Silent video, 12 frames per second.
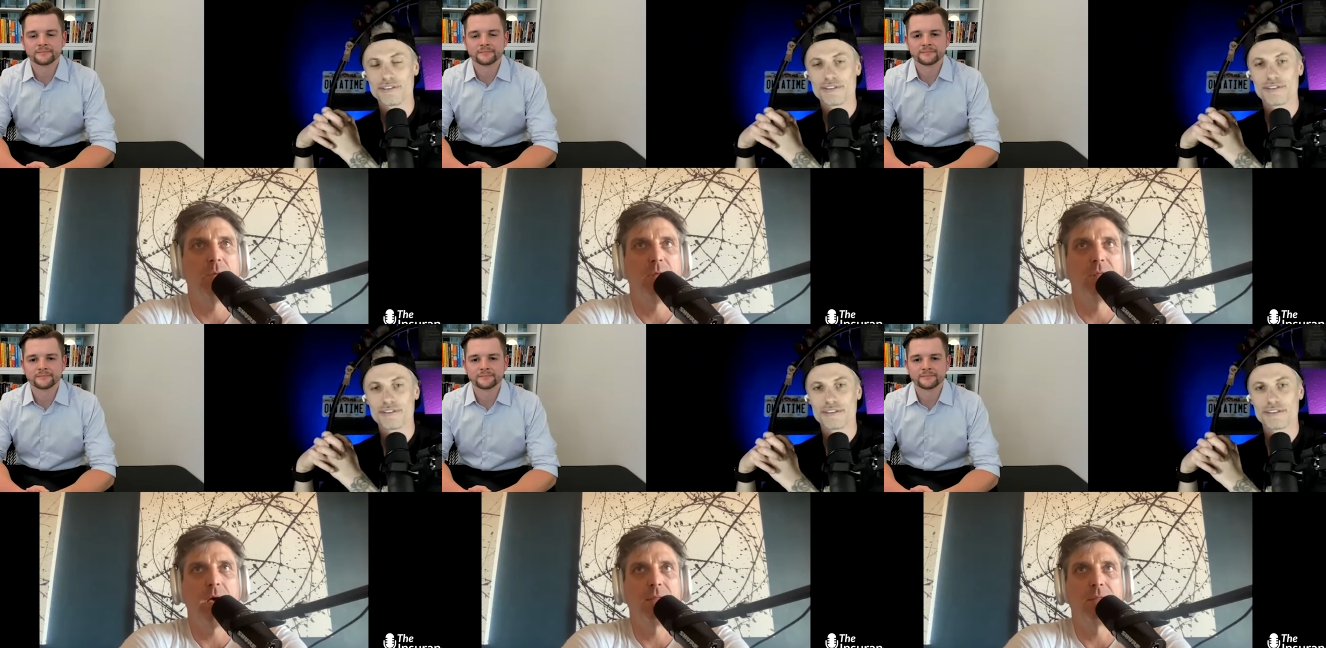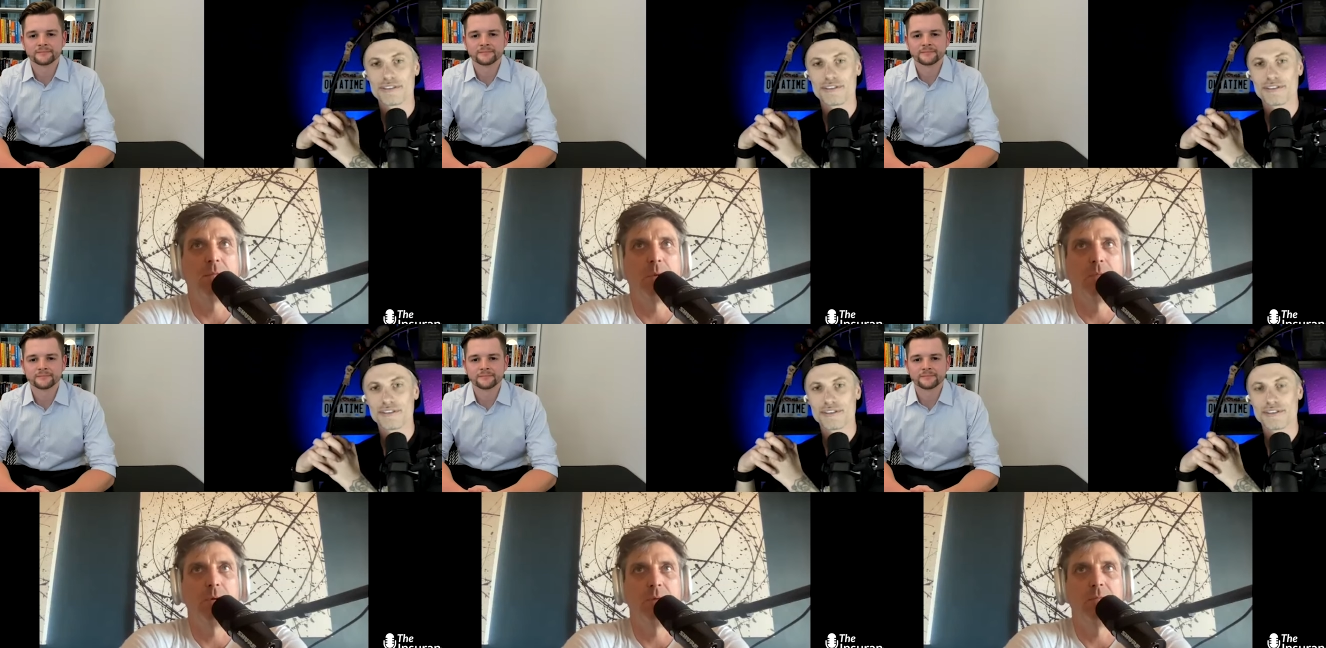Speaker 1: we thought that we
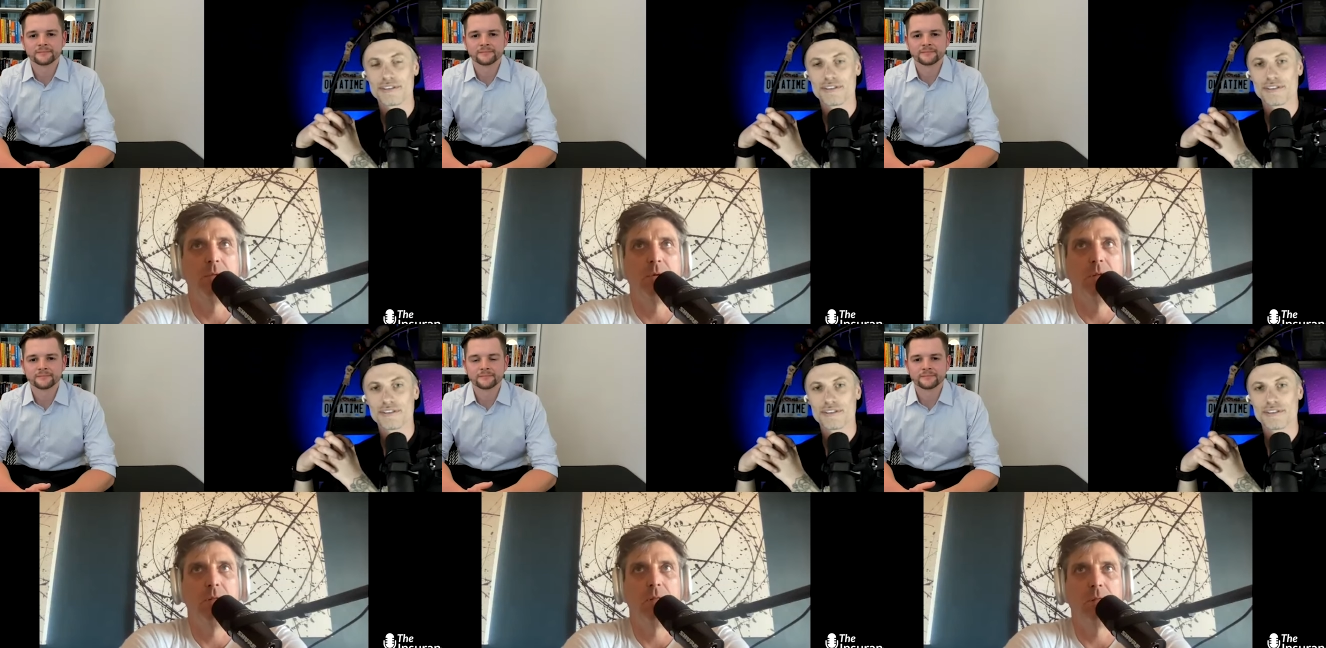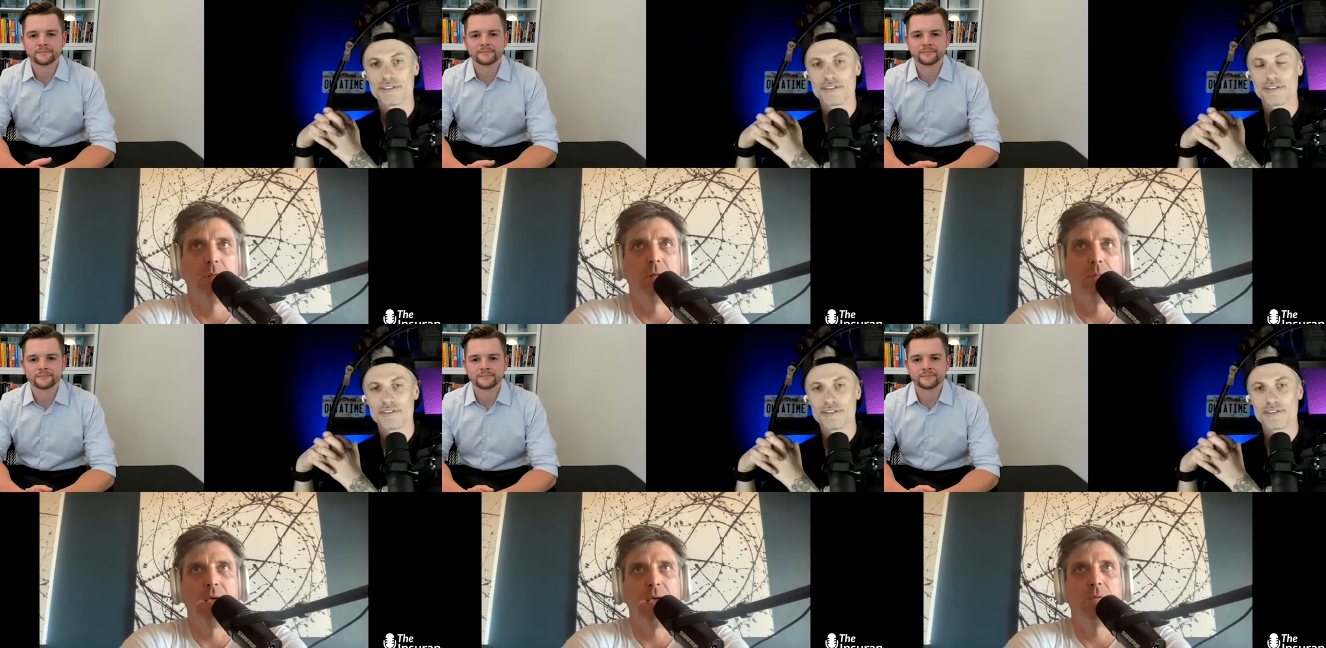would. The
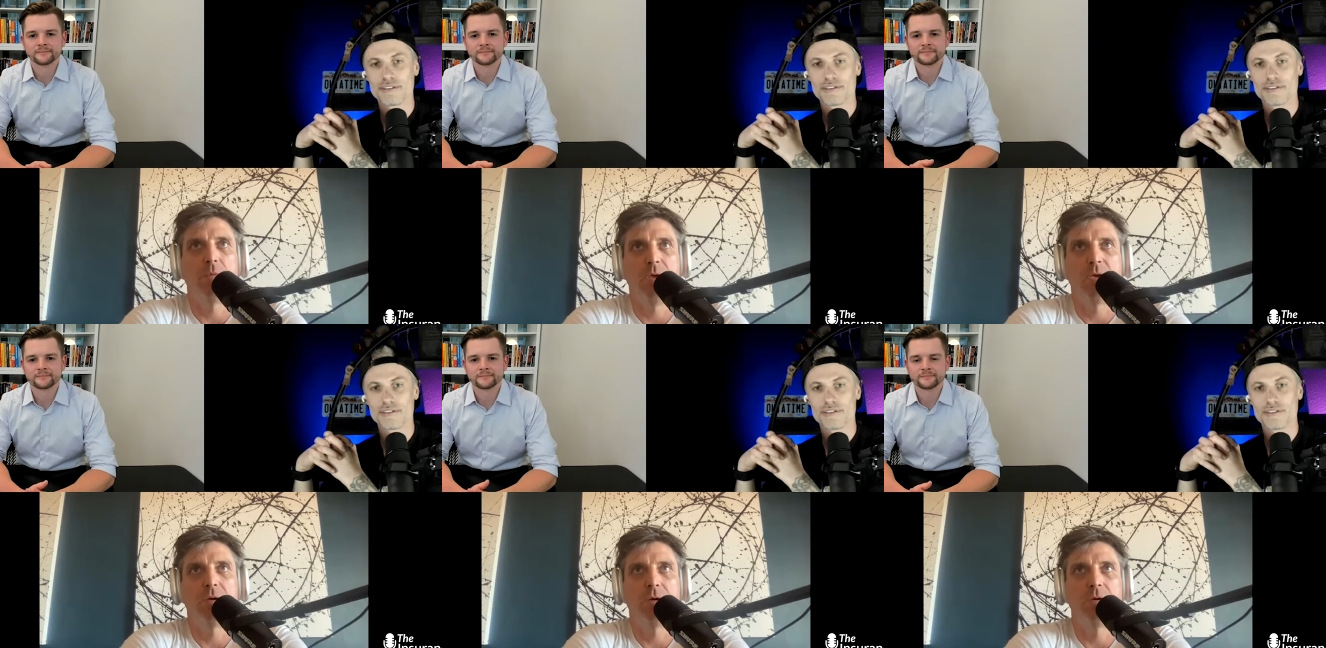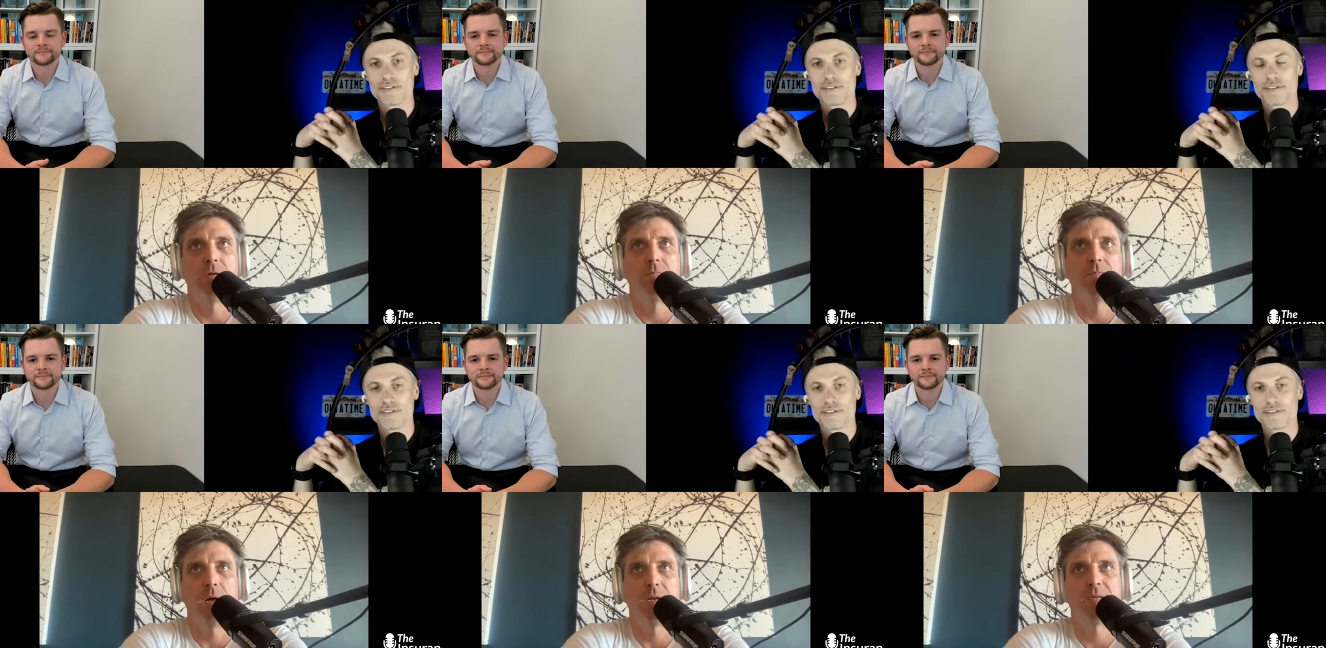way that we could
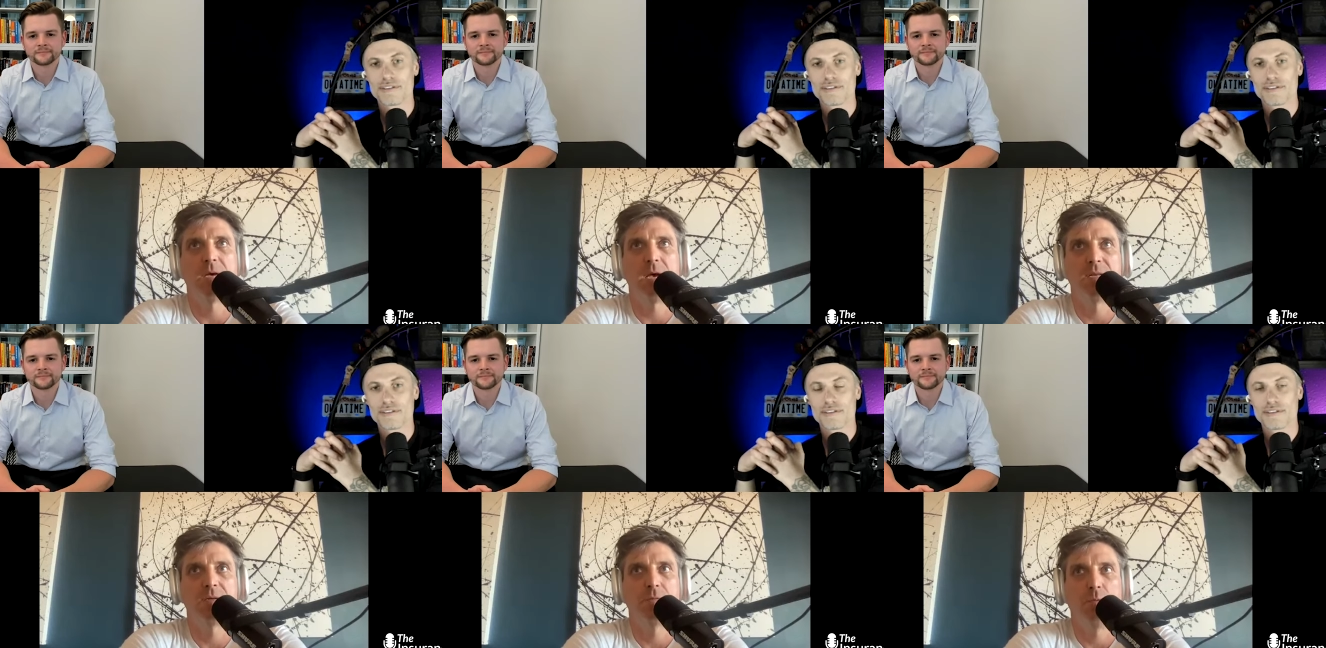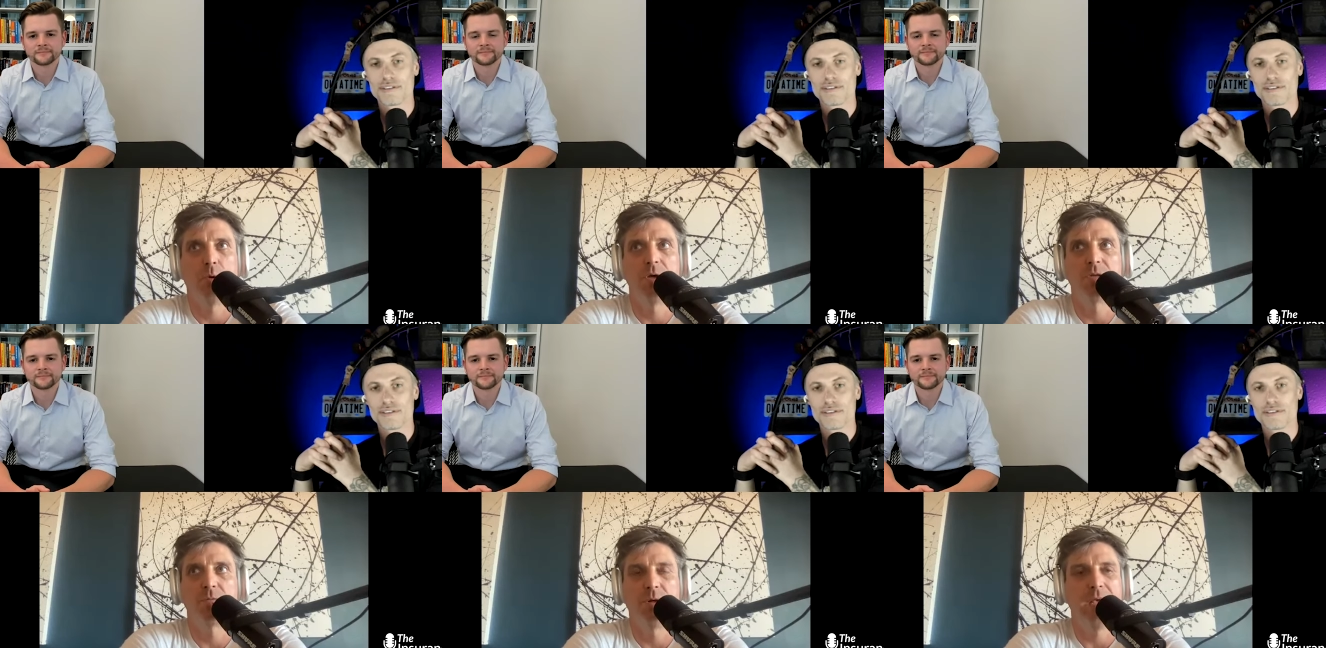monetize it
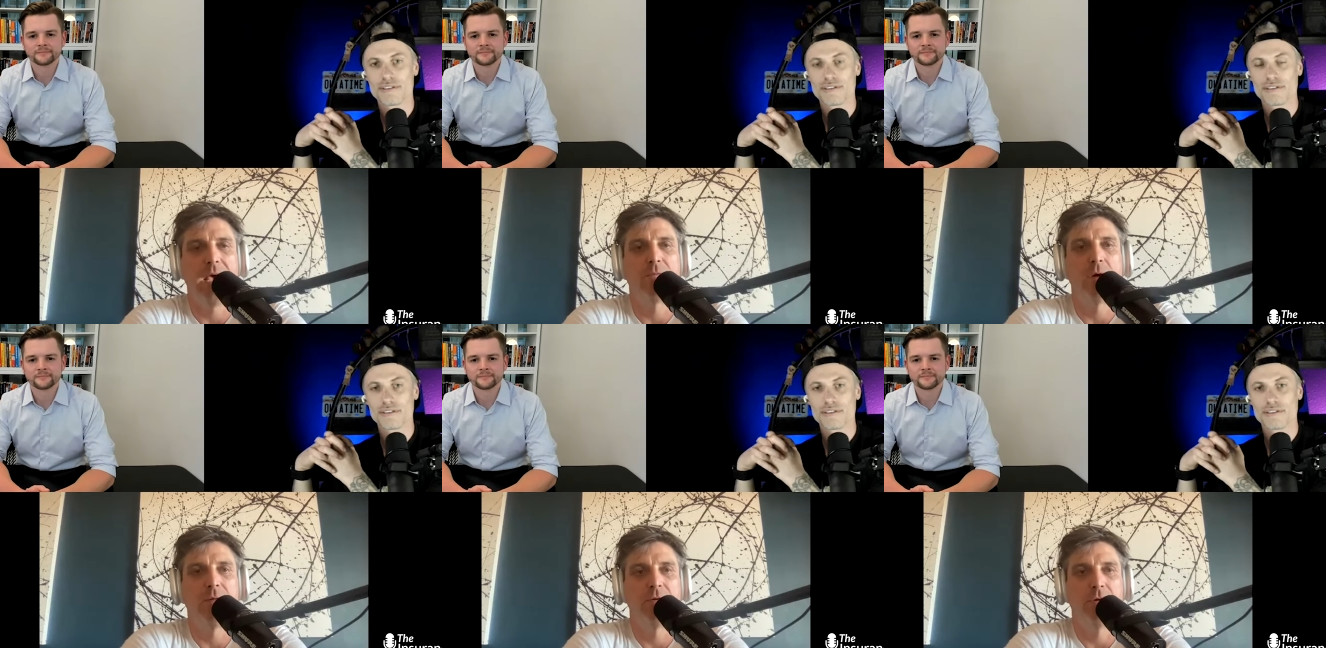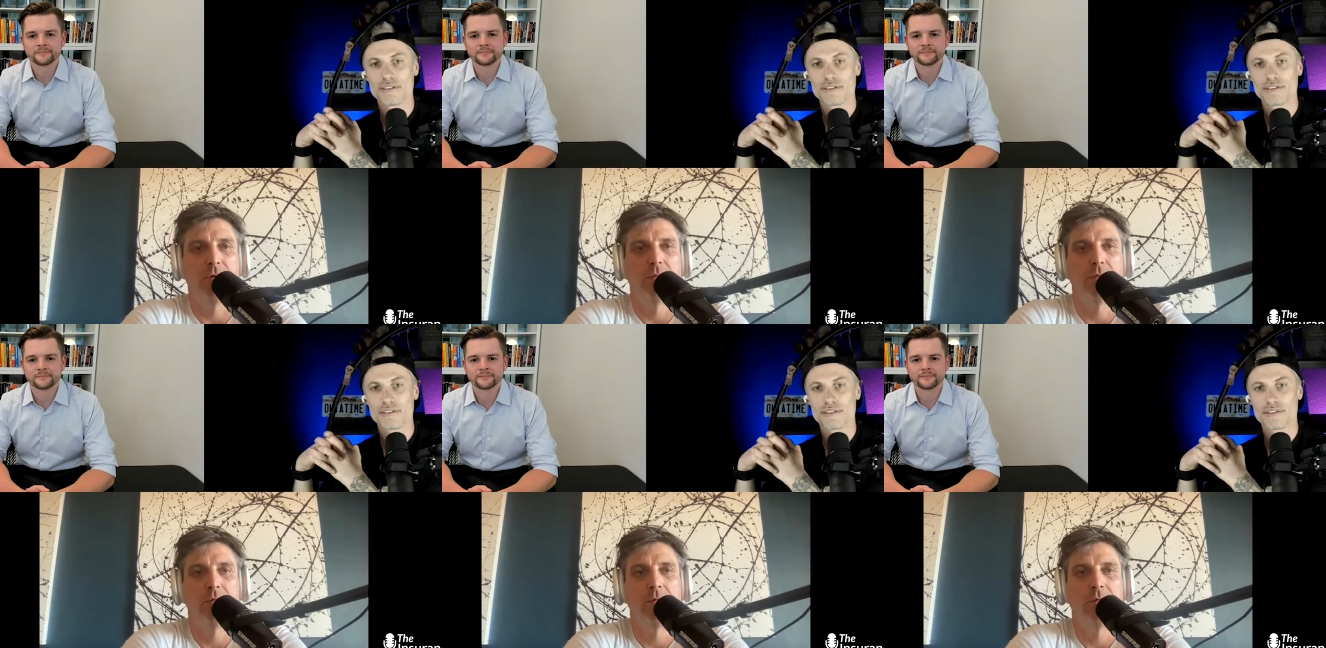was with ad revenue
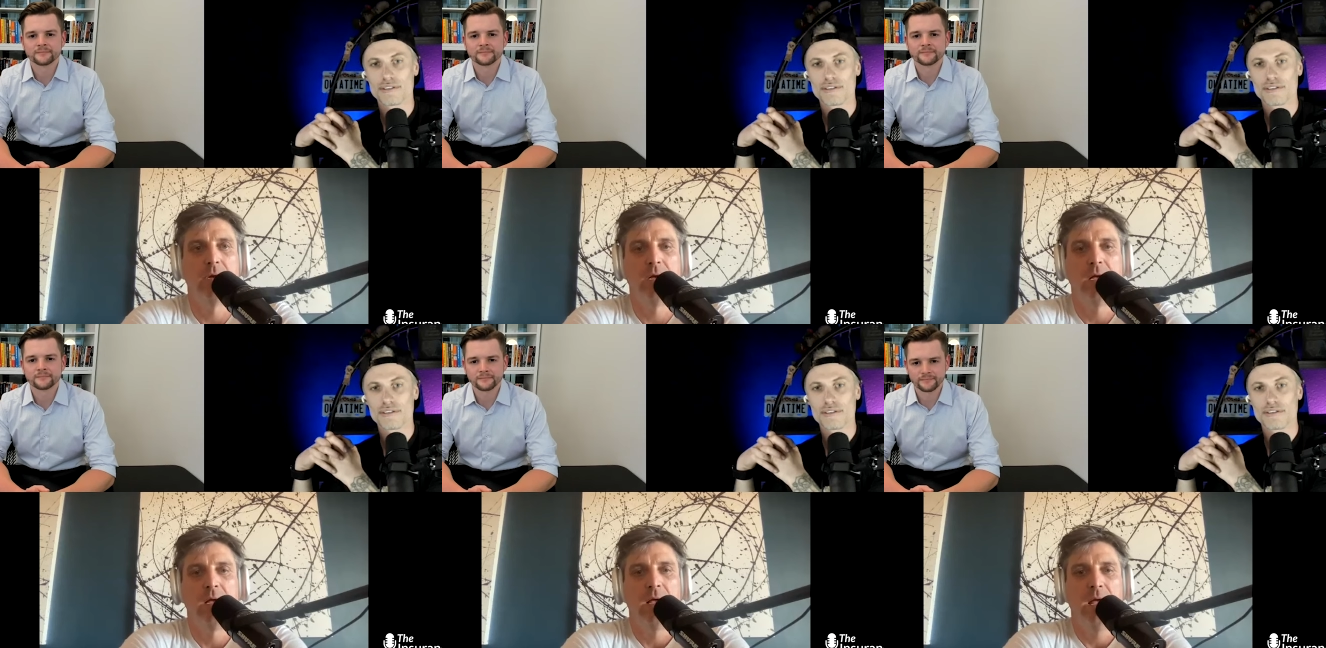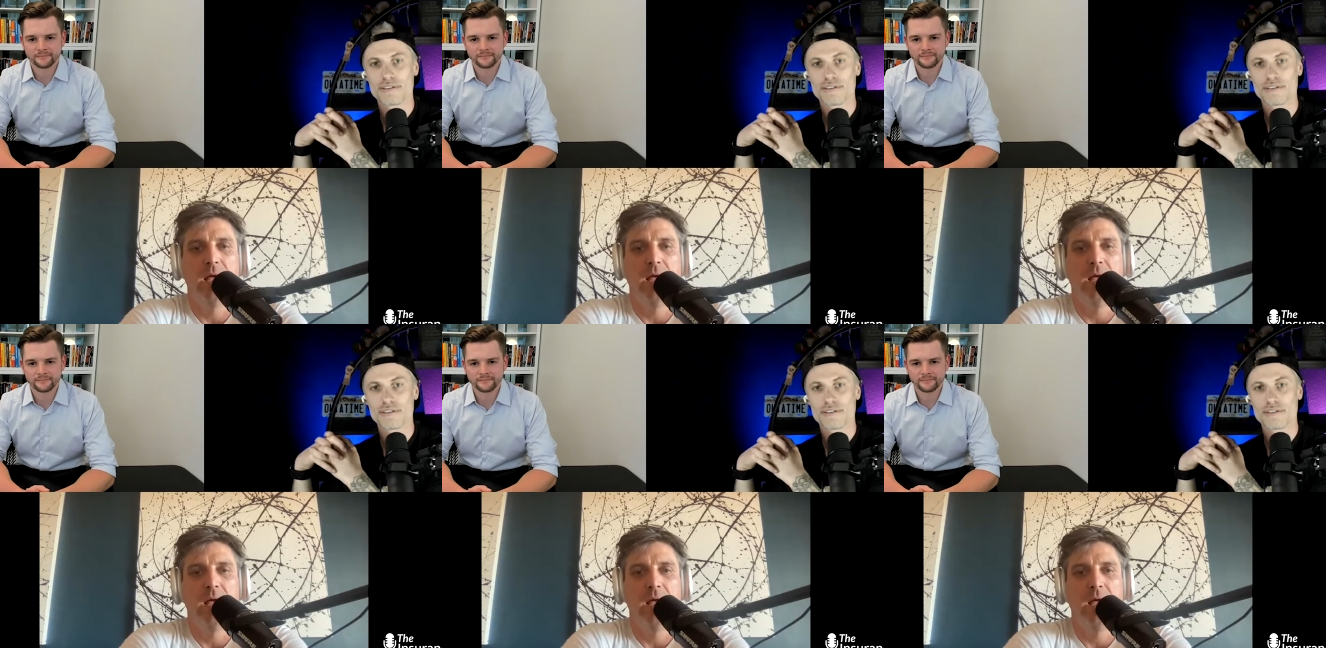Mm-hmm.